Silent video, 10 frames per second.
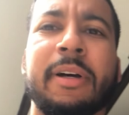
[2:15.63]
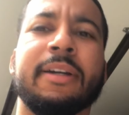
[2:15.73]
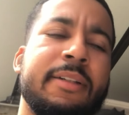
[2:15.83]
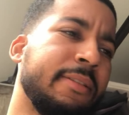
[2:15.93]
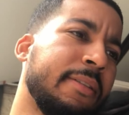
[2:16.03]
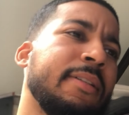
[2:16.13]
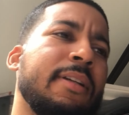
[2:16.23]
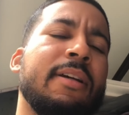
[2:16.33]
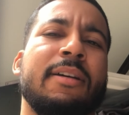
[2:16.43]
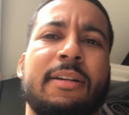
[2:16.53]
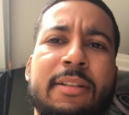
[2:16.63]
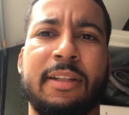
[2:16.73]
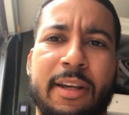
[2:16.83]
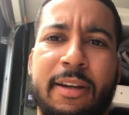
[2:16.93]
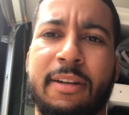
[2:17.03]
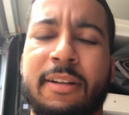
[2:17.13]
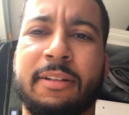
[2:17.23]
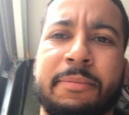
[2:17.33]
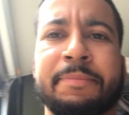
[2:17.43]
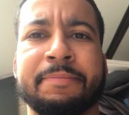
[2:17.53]
But
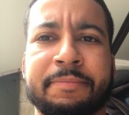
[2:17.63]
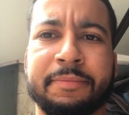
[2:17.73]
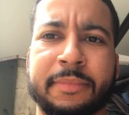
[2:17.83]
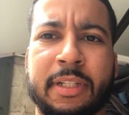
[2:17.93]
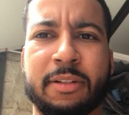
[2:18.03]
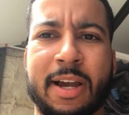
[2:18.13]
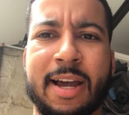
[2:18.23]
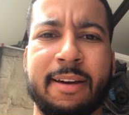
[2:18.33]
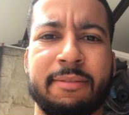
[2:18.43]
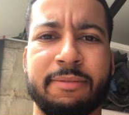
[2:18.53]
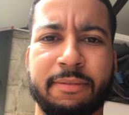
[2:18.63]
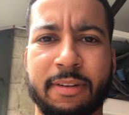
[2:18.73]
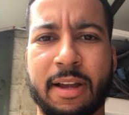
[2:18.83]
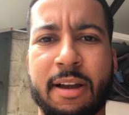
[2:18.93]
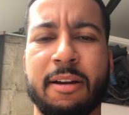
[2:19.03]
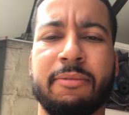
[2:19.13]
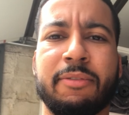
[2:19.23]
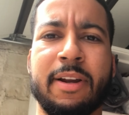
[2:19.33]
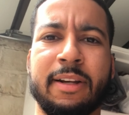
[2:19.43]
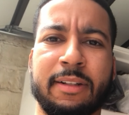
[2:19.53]
yeah, so I have a
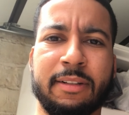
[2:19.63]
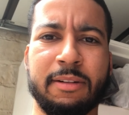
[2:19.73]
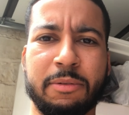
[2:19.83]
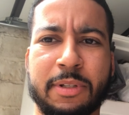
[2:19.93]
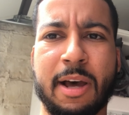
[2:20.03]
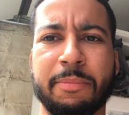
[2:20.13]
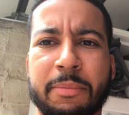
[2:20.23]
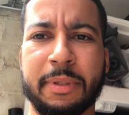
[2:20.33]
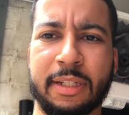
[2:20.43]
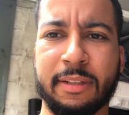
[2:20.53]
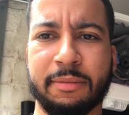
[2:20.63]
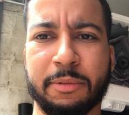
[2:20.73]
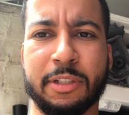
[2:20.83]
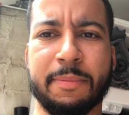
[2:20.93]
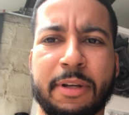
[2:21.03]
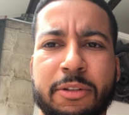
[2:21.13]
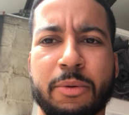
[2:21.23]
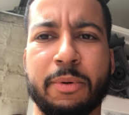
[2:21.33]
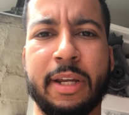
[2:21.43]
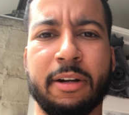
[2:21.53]
friend who's helping me, which I'm
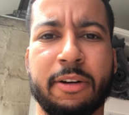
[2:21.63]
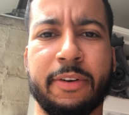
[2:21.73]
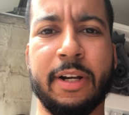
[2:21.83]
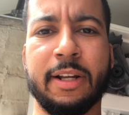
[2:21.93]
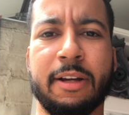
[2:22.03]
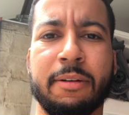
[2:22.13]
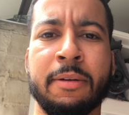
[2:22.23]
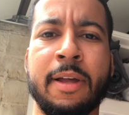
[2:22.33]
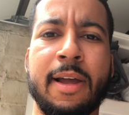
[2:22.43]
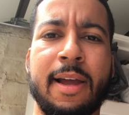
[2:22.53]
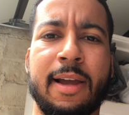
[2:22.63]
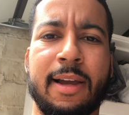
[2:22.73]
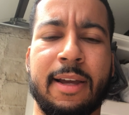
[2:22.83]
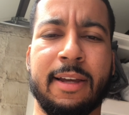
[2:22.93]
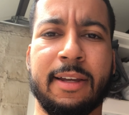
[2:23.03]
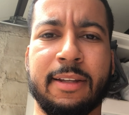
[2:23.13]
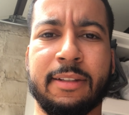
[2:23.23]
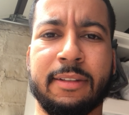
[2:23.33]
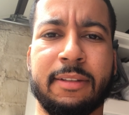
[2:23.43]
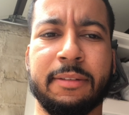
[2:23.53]
also waiting on right now,
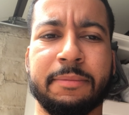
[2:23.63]
and